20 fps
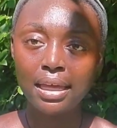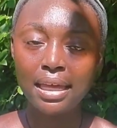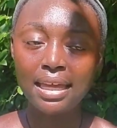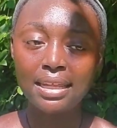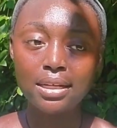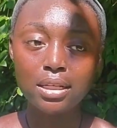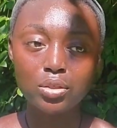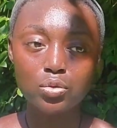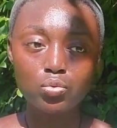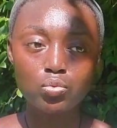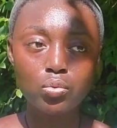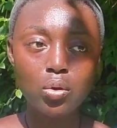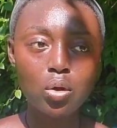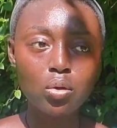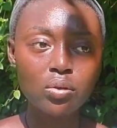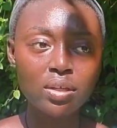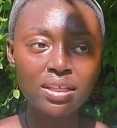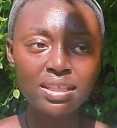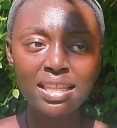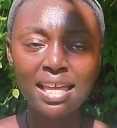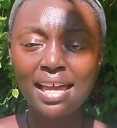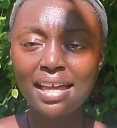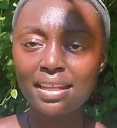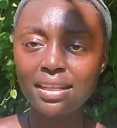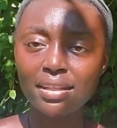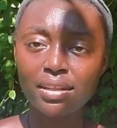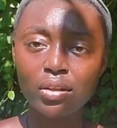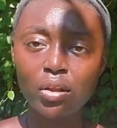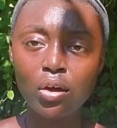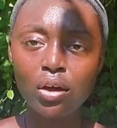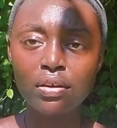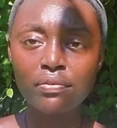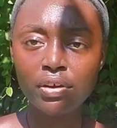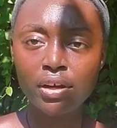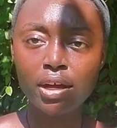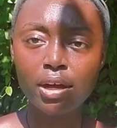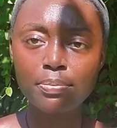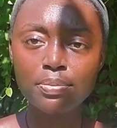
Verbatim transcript: And it's rolling that larva